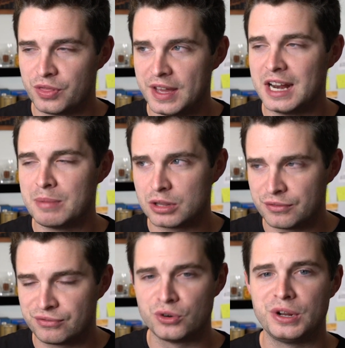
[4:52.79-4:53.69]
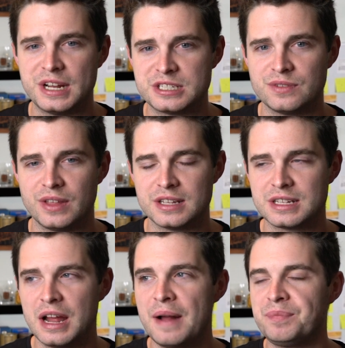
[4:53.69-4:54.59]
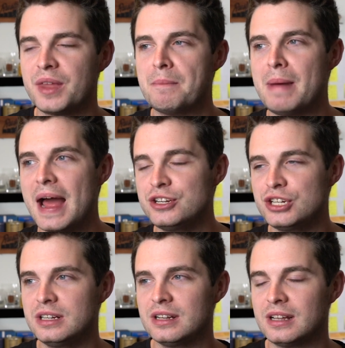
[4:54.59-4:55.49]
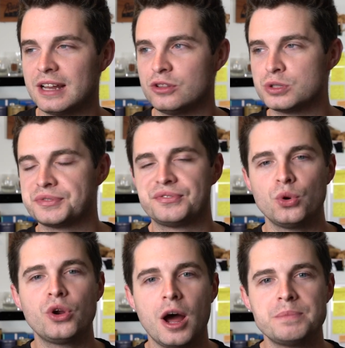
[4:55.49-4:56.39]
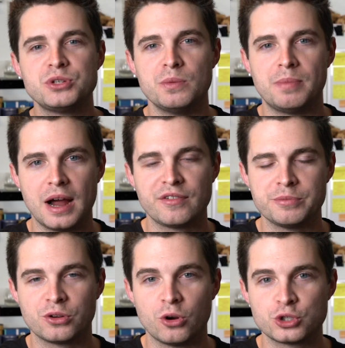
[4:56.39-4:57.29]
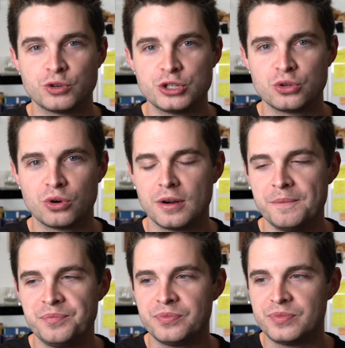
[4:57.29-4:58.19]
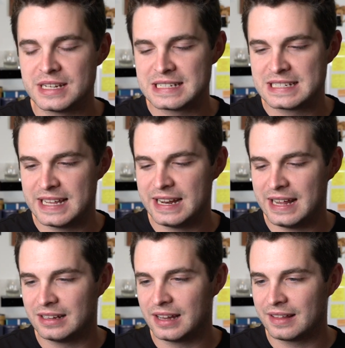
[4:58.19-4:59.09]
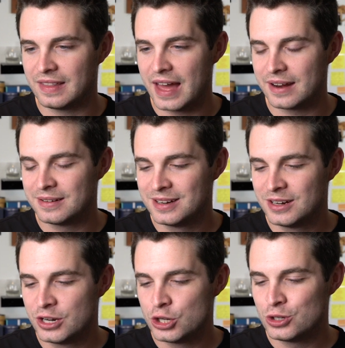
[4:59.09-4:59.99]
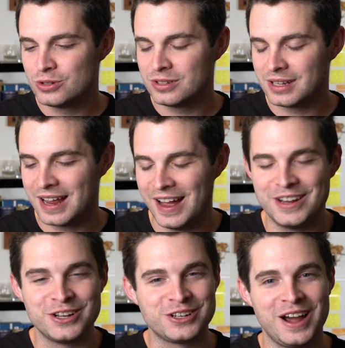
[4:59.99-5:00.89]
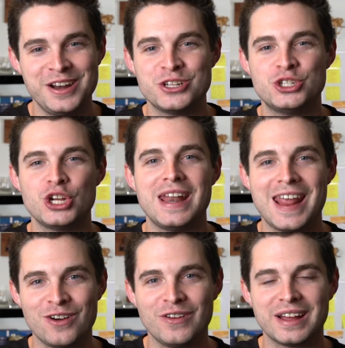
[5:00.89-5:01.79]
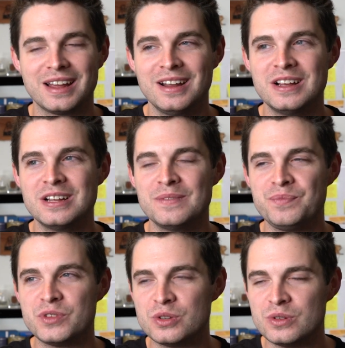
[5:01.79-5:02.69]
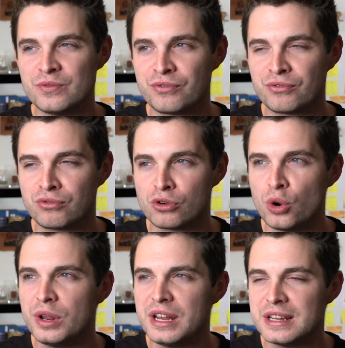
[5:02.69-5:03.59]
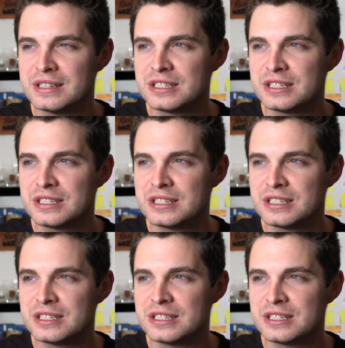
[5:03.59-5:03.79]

thinking about the fruitiness of this, imagine like those fruit cups you buy from the grocery store that sit in like that kind of generic fruity